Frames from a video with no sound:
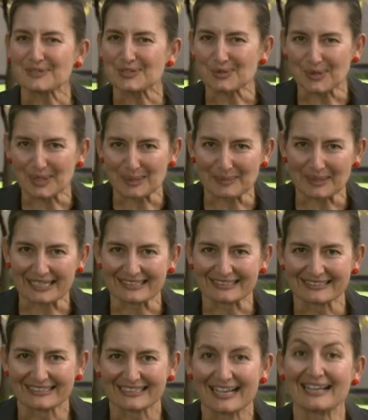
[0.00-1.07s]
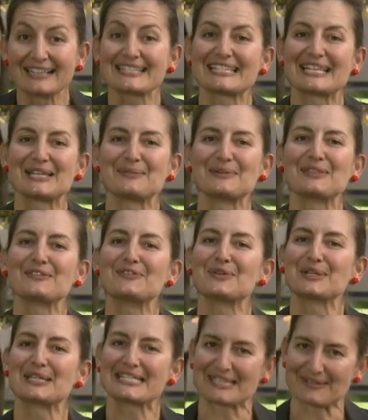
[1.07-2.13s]
for joining me. I'll see you in the
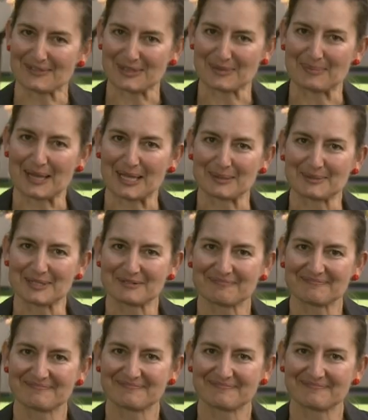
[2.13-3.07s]
47th Parliament.